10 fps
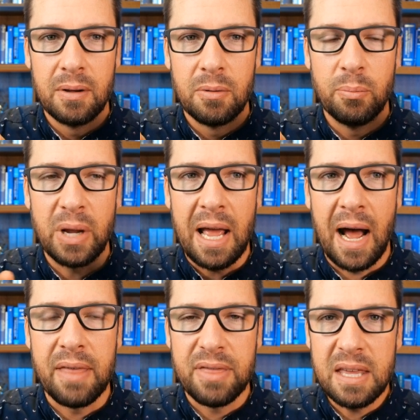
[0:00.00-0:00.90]
but
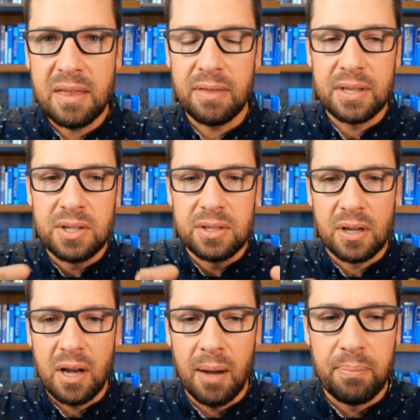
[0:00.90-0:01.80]
I think that this is a
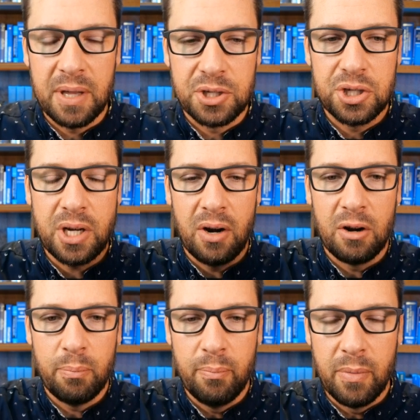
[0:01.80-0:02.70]
cup that's
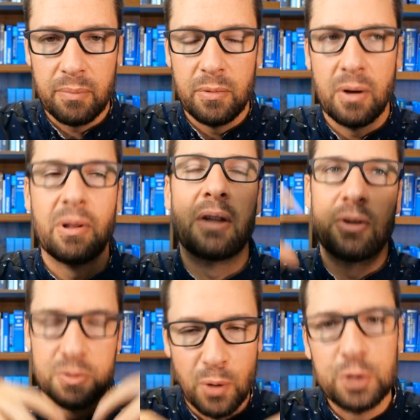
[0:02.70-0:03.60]
shared.
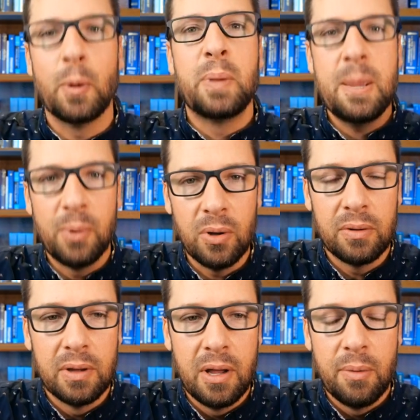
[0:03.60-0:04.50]
There's multiple people
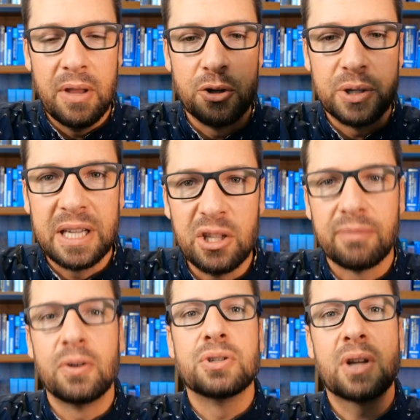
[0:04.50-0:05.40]
and they're drinking the
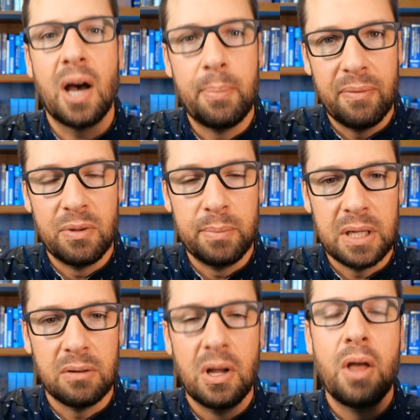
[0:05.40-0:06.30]
first cup of the
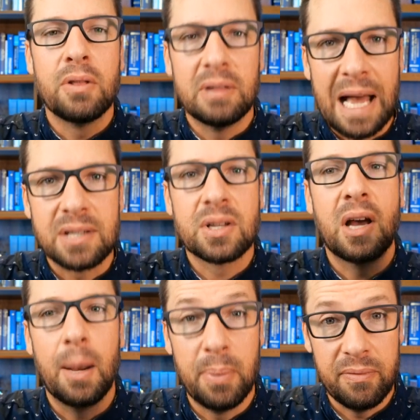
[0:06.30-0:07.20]
meal, the last
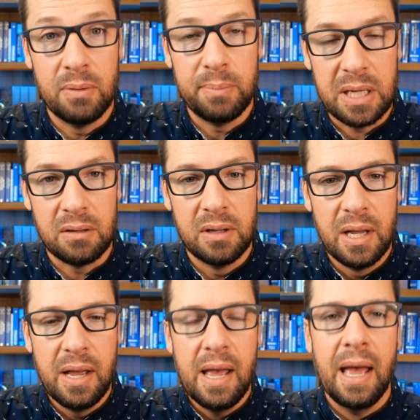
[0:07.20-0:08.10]
cup of the meal.
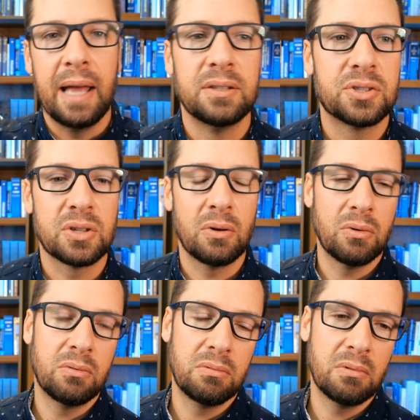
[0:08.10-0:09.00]
And so